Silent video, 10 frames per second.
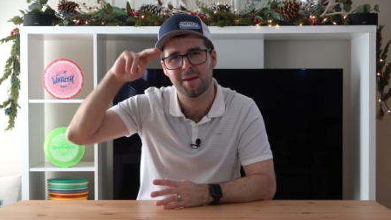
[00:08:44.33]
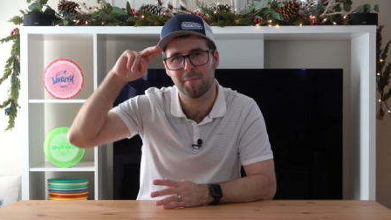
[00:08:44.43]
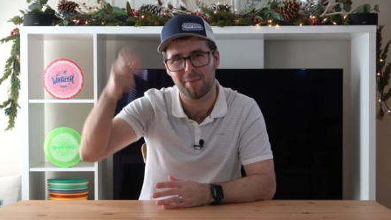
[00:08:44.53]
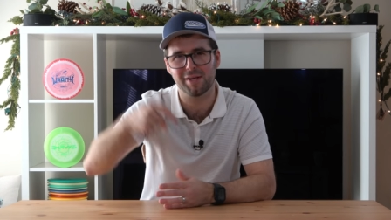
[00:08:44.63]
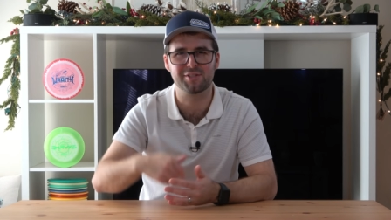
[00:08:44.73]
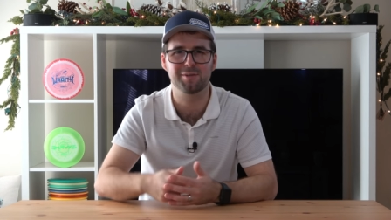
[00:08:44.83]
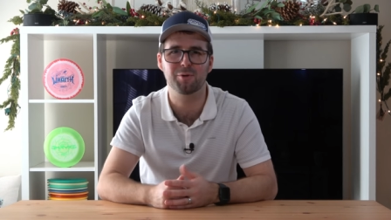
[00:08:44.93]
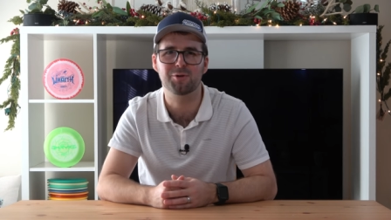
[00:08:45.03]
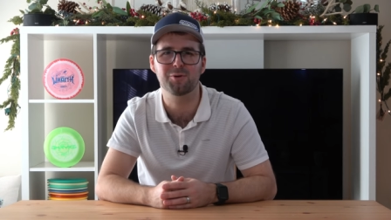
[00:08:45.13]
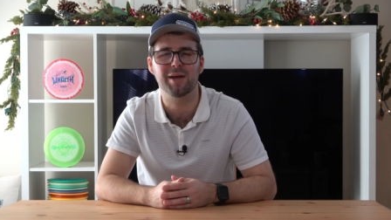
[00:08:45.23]
Merci
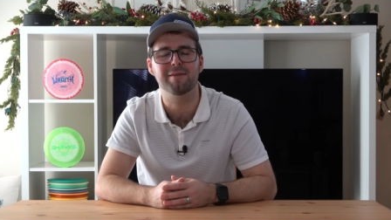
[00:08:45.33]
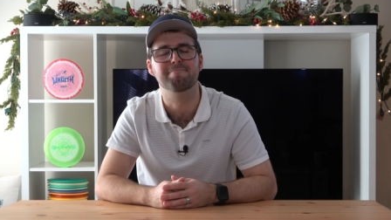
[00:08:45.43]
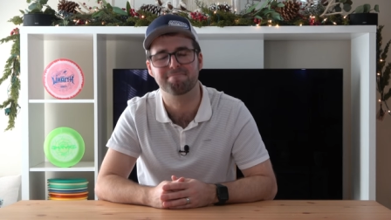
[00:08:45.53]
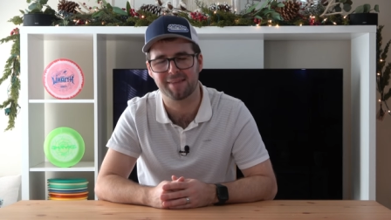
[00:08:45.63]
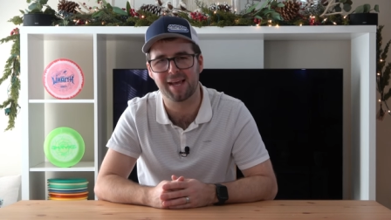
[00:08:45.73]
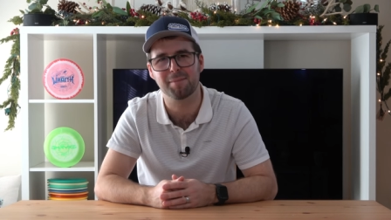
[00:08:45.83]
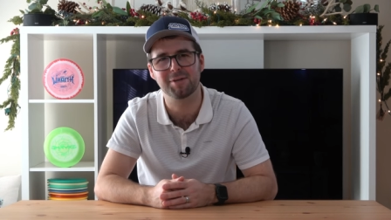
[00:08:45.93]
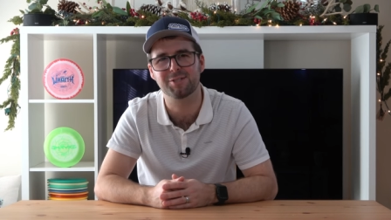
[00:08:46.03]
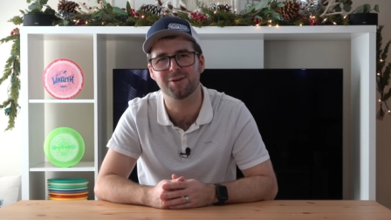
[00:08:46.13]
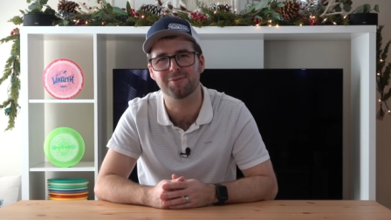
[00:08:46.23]
beaucoup et à
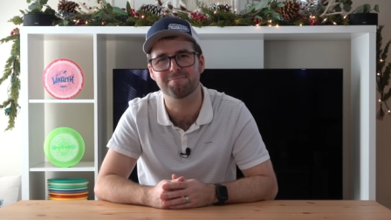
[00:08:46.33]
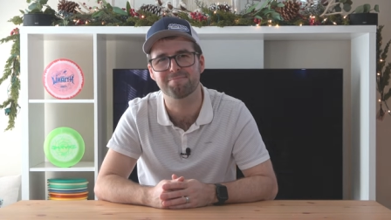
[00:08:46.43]
bientôt.